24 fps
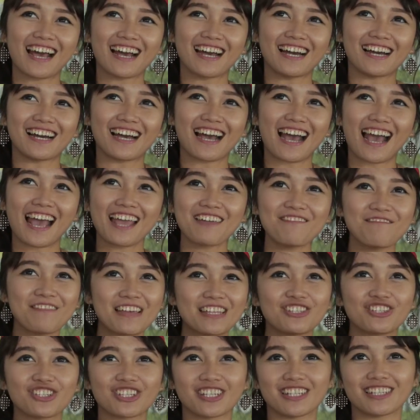I
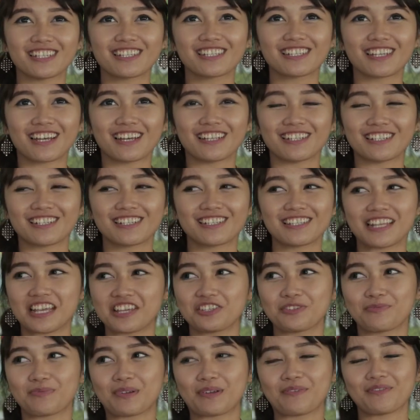mentioned on the
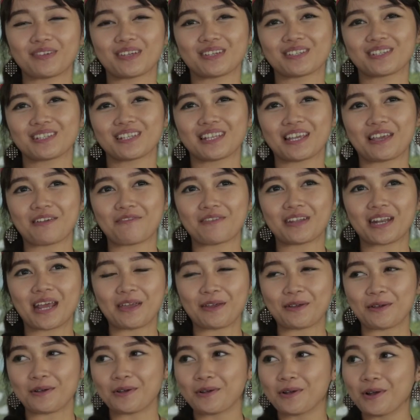stage previously when
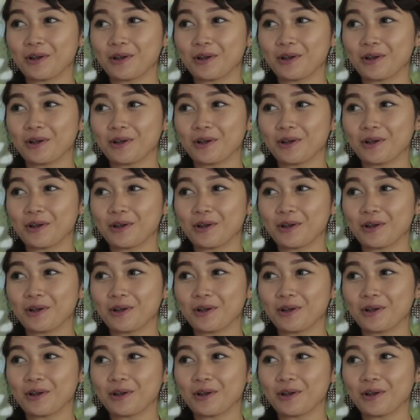I